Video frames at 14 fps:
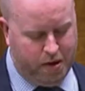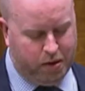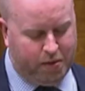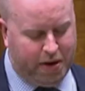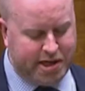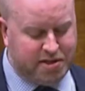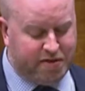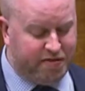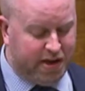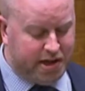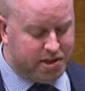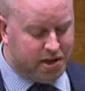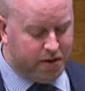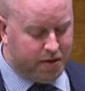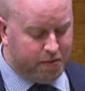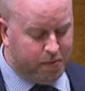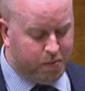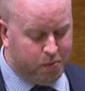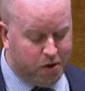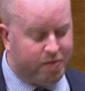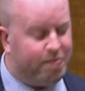Otherwise, the fees that
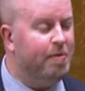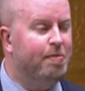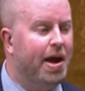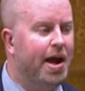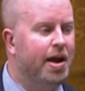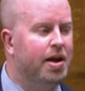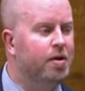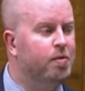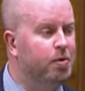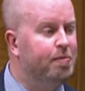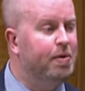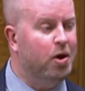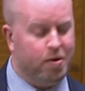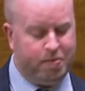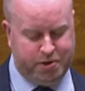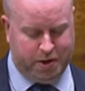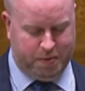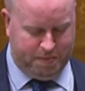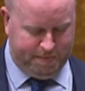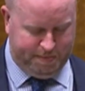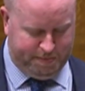would have been paid would become
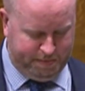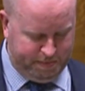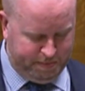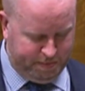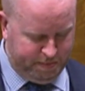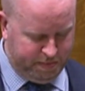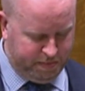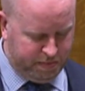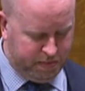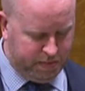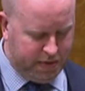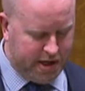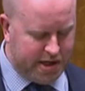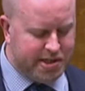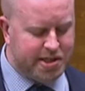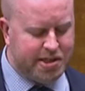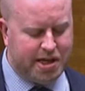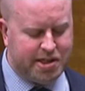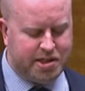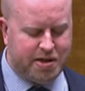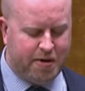due. This is
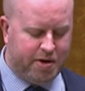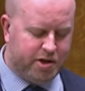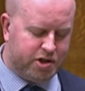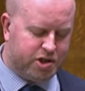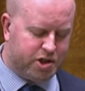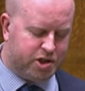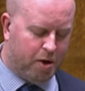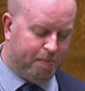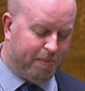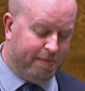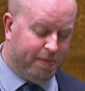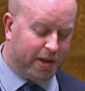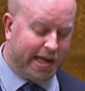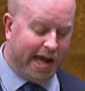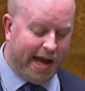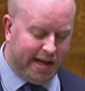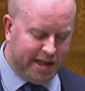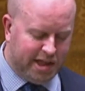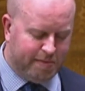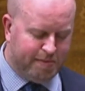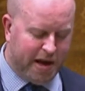necessary just to stop people
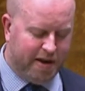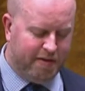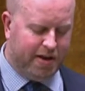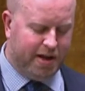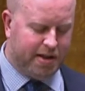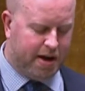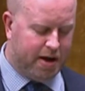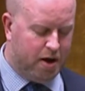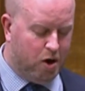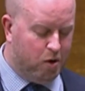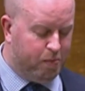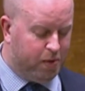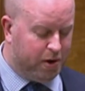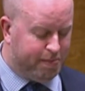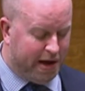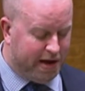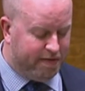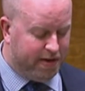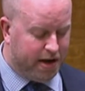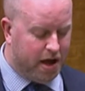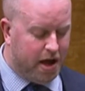gaining the benefit that I hope would
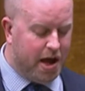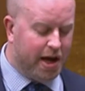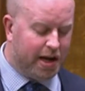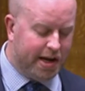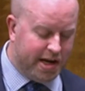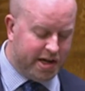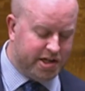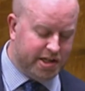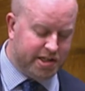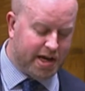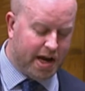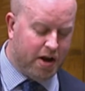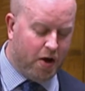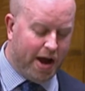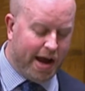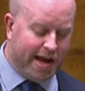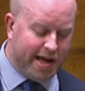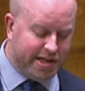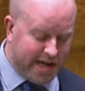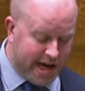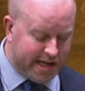benefit clinicians in our
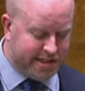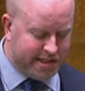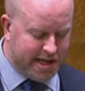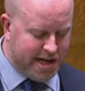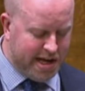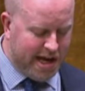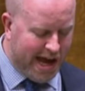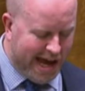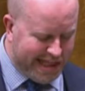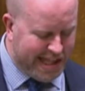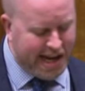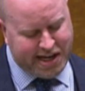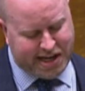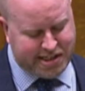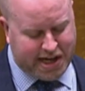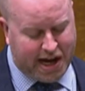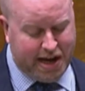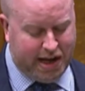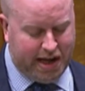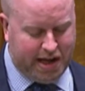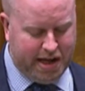NHS, and then
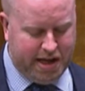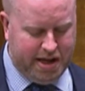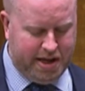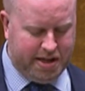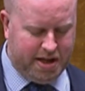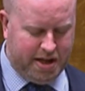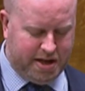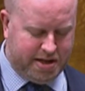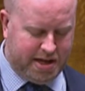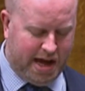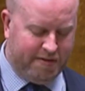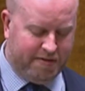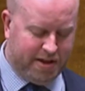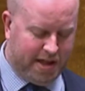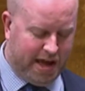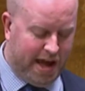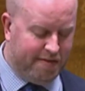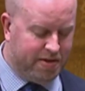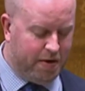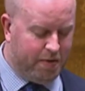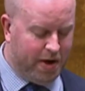deciding that after they
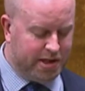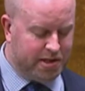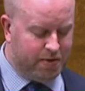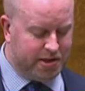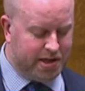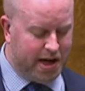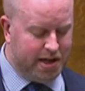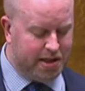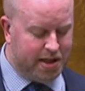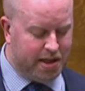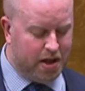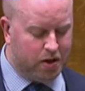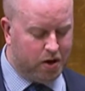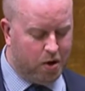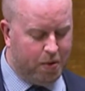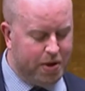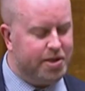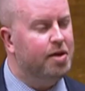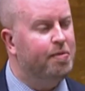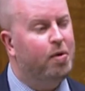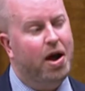have their right to reside that they'll go
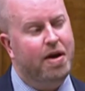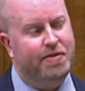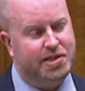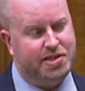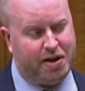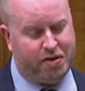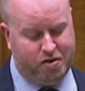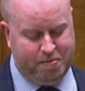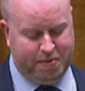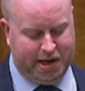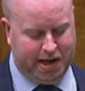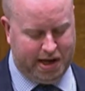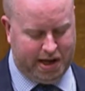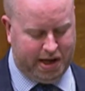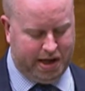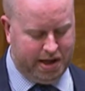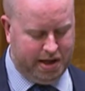into the private sector immediately.